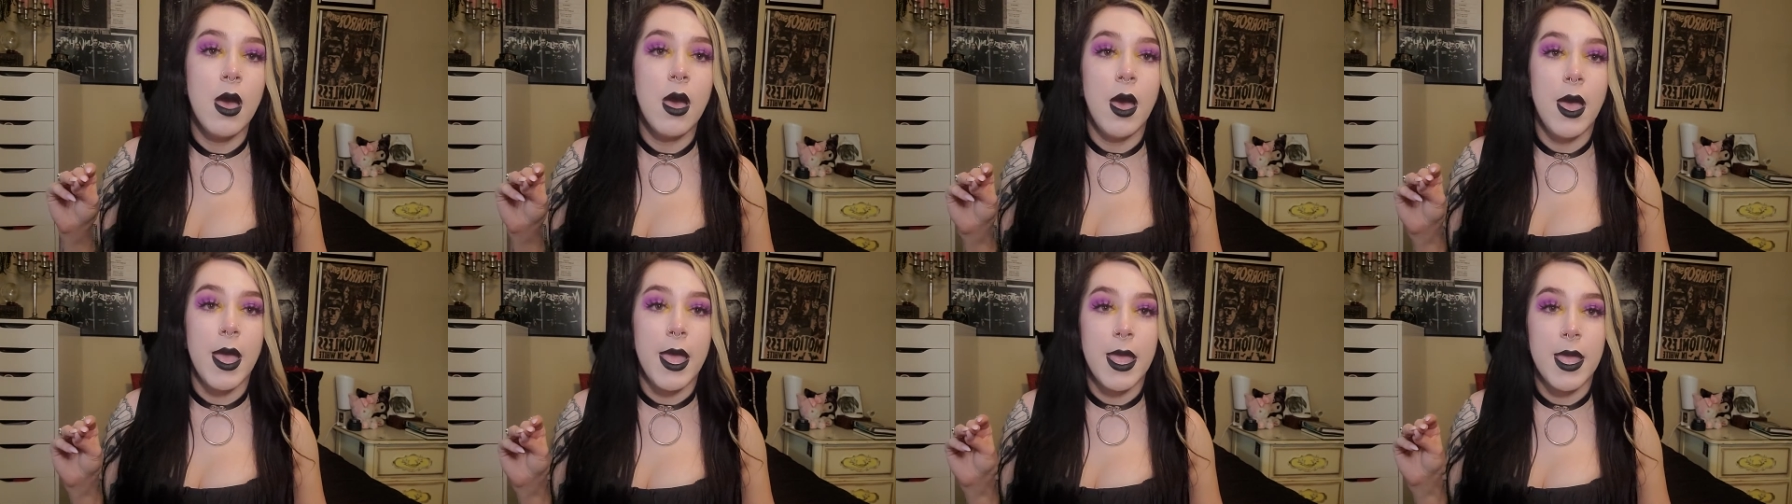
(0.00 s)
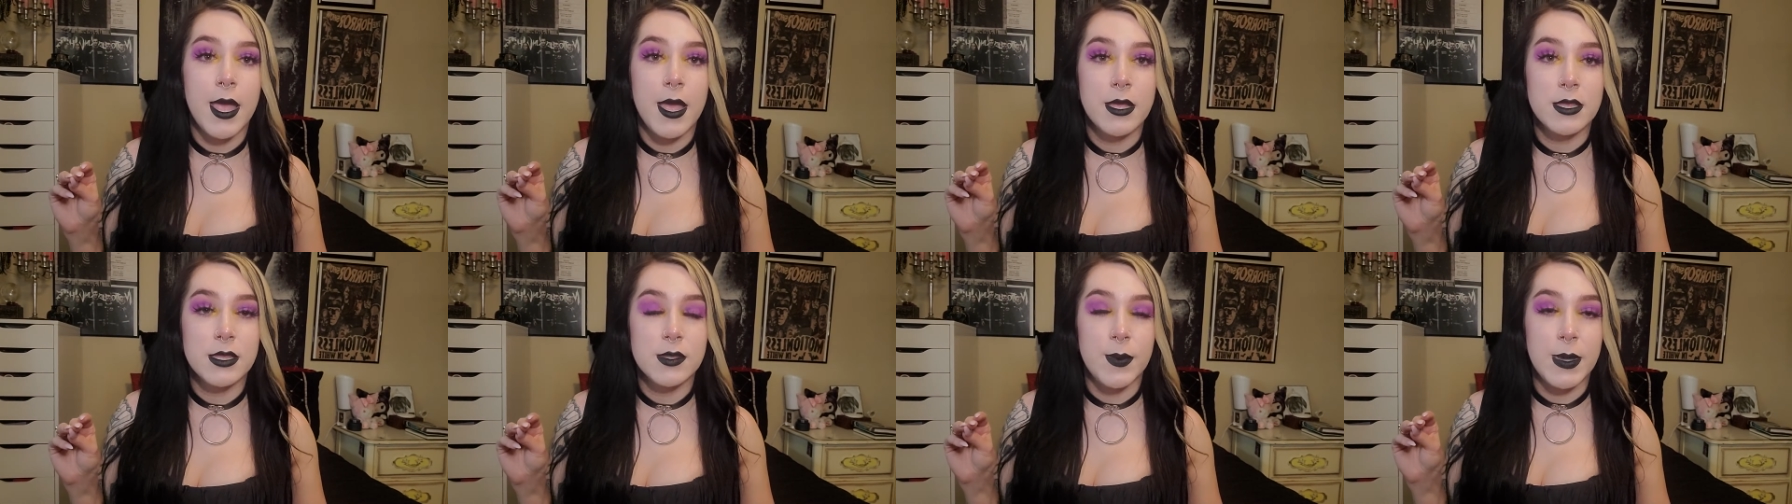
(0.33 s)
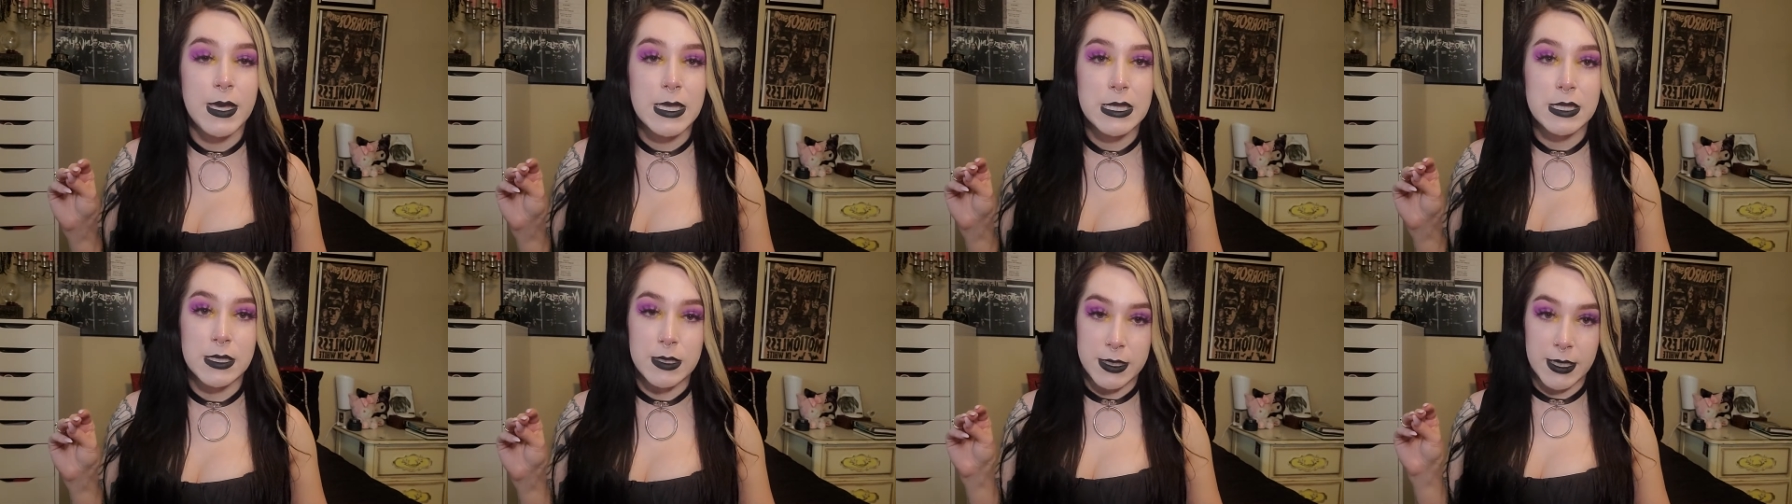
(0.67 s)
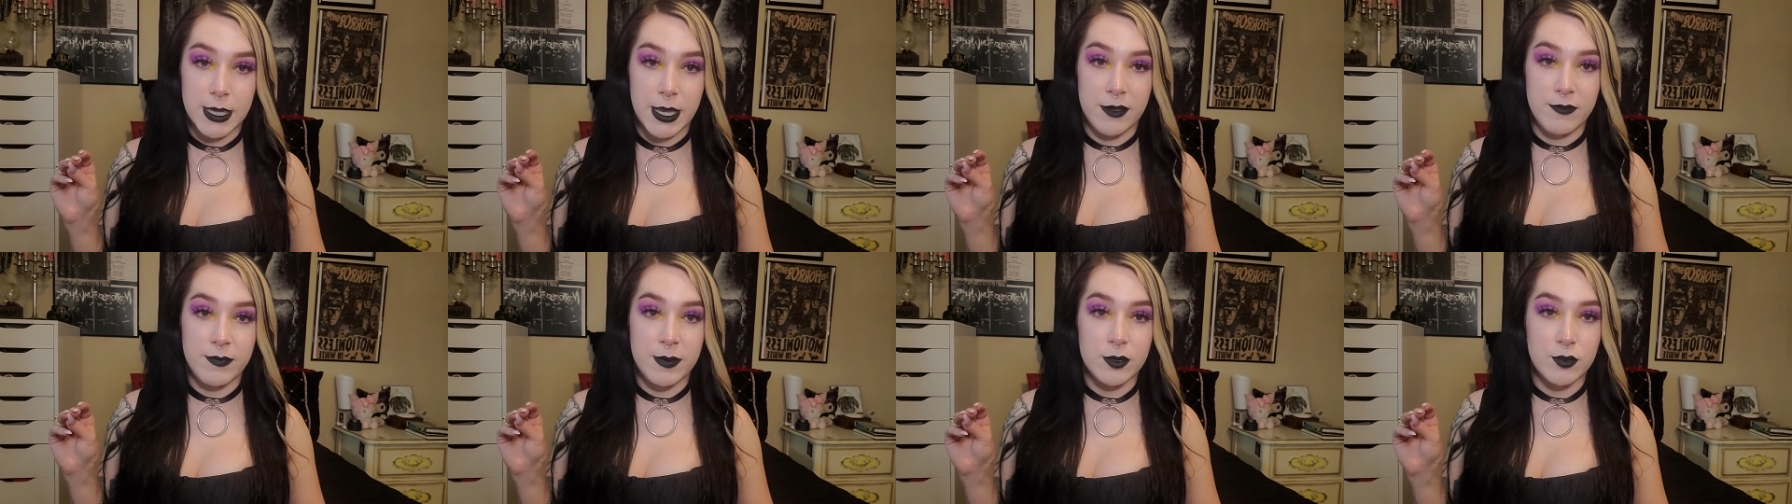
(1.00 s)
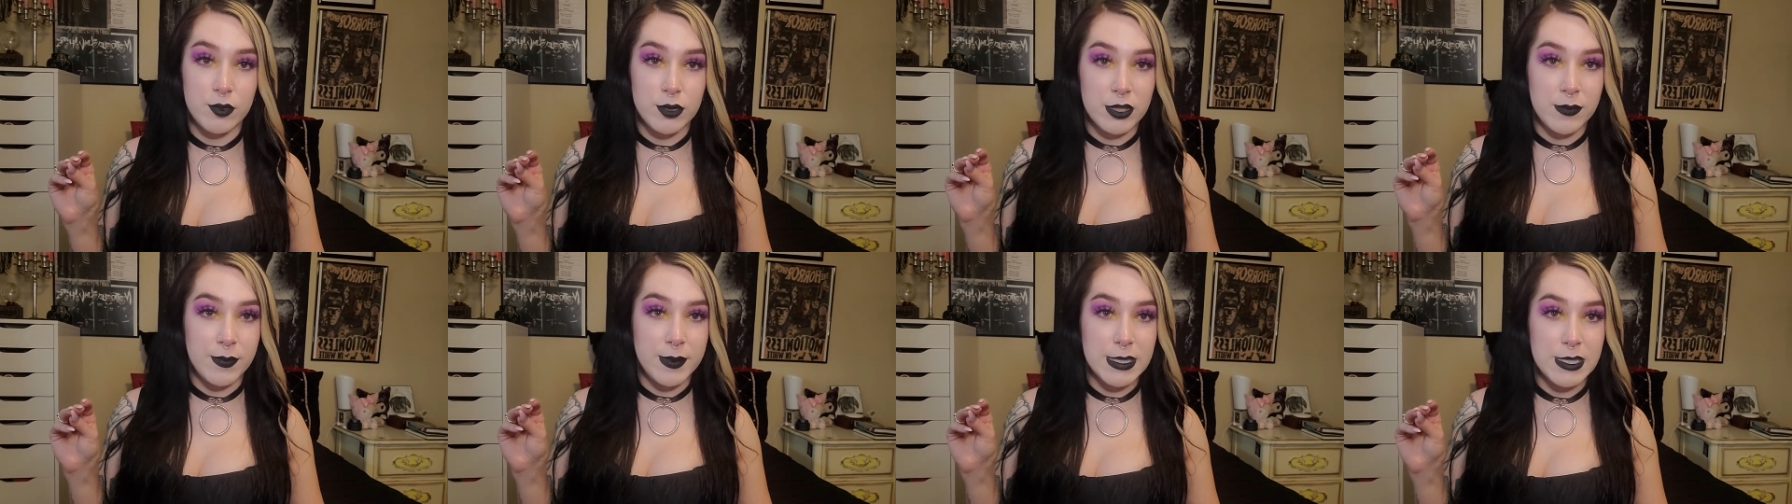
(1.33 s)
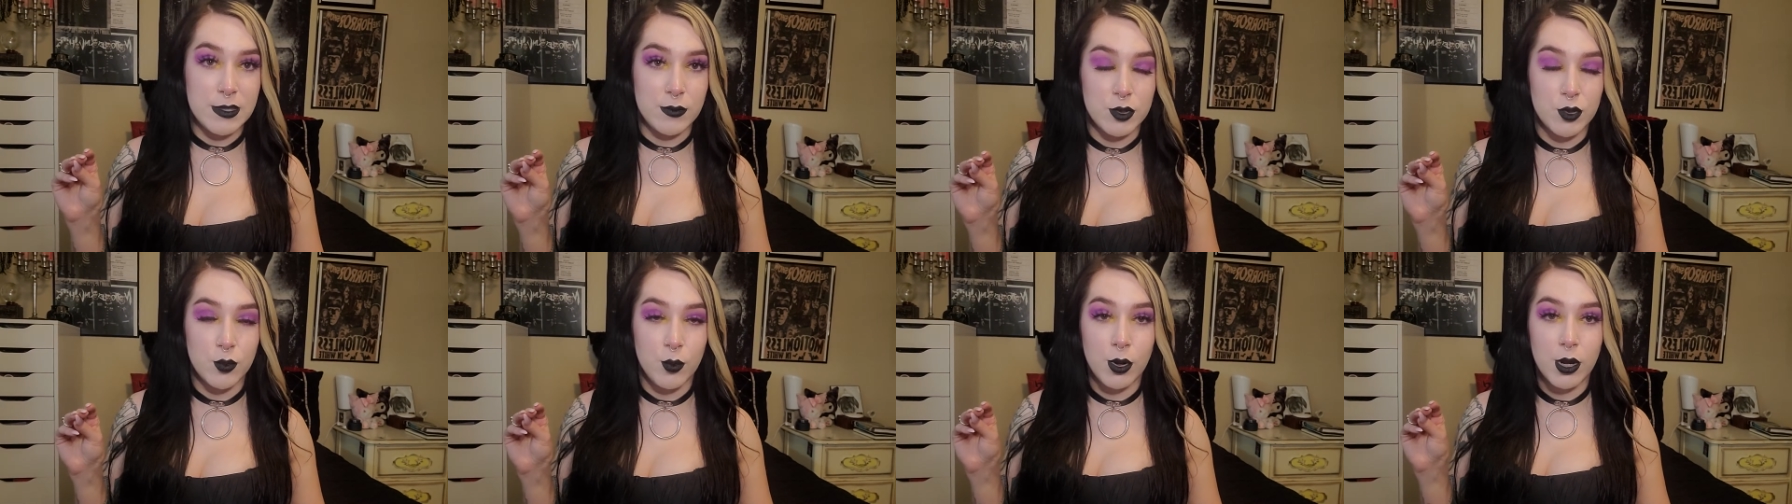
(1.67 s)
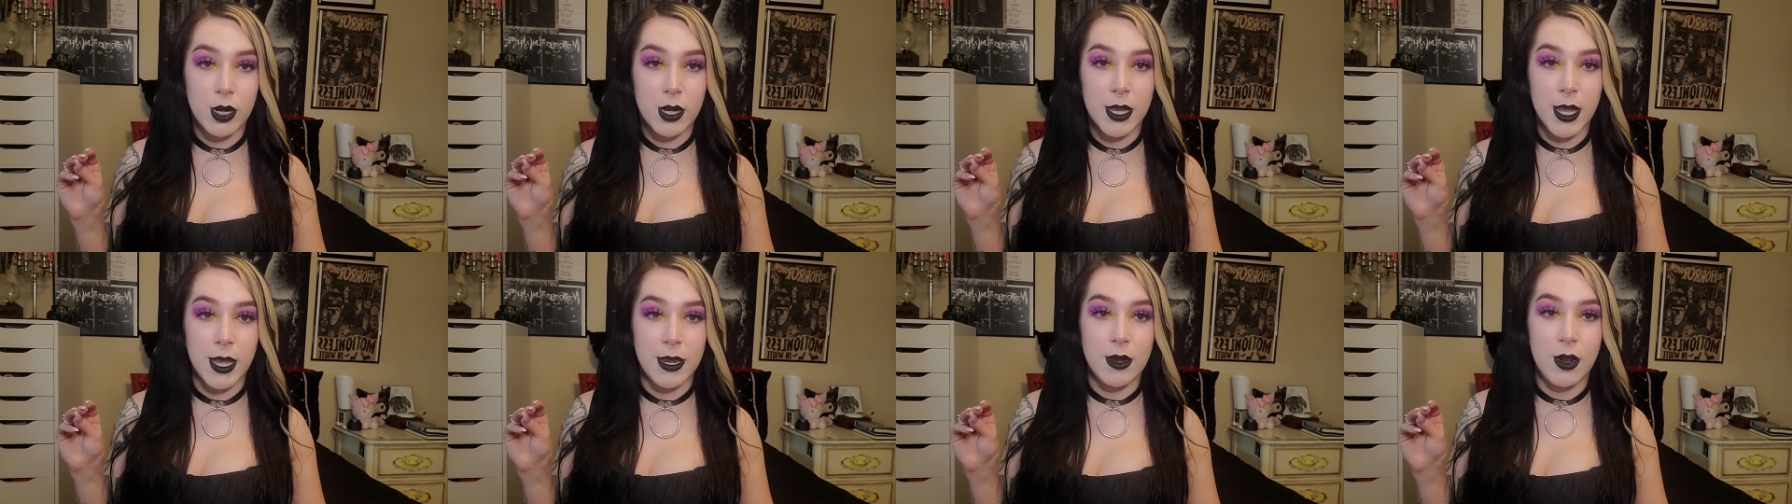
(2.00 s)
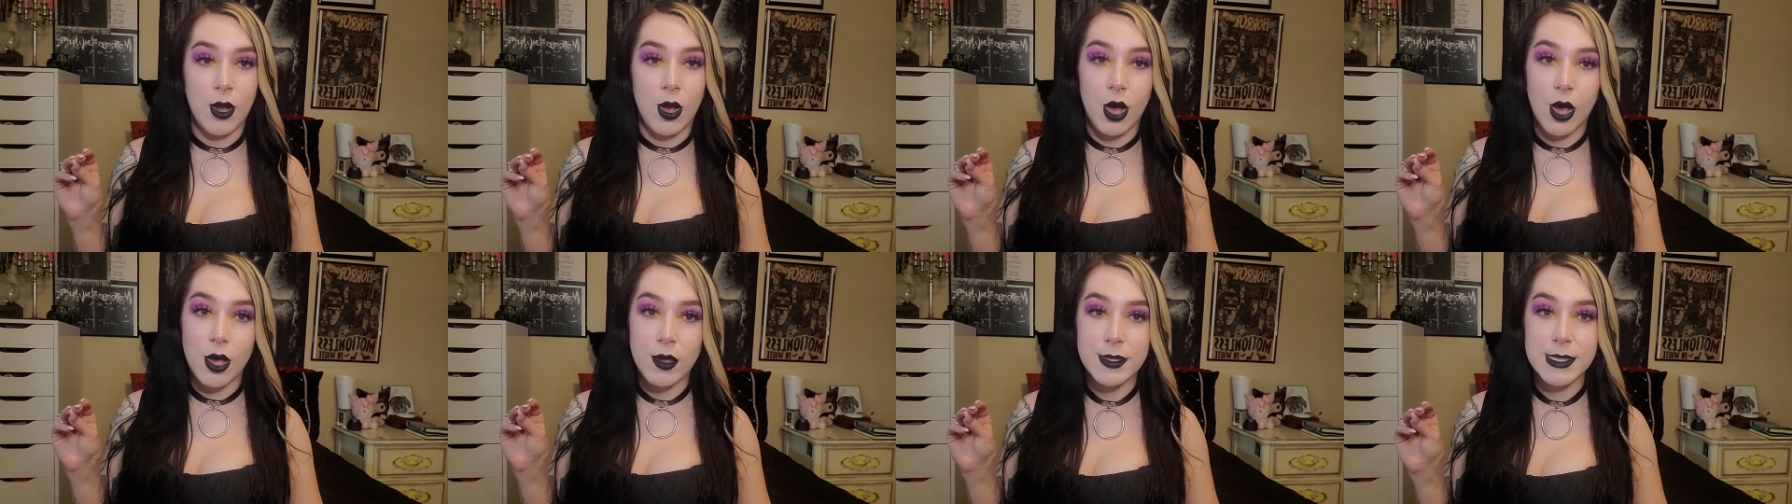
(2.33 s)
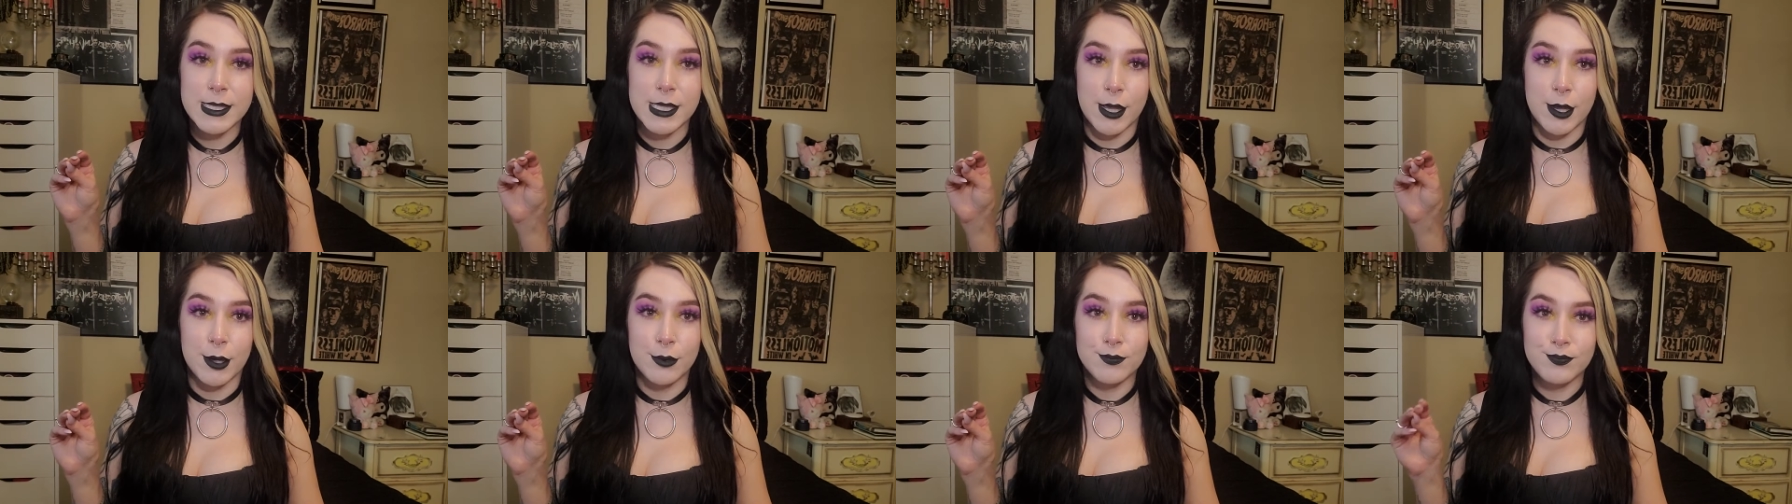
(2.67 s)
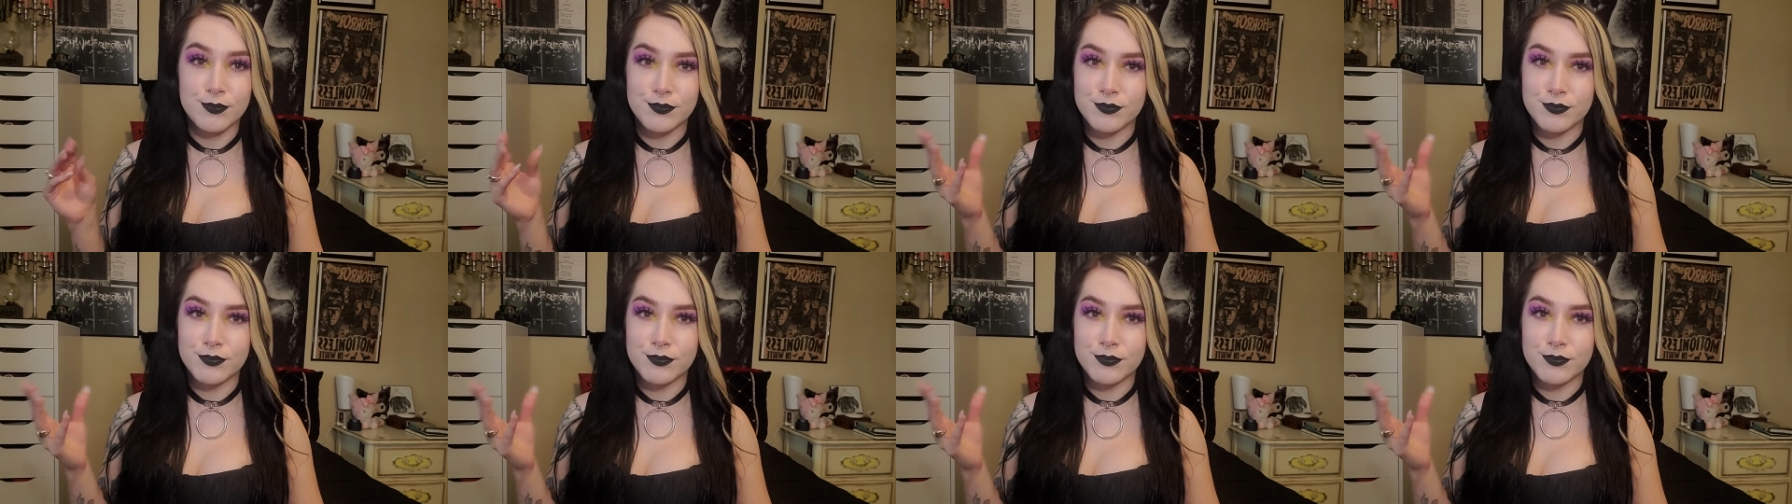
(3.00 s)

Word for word: and basically I've been really busy with work and also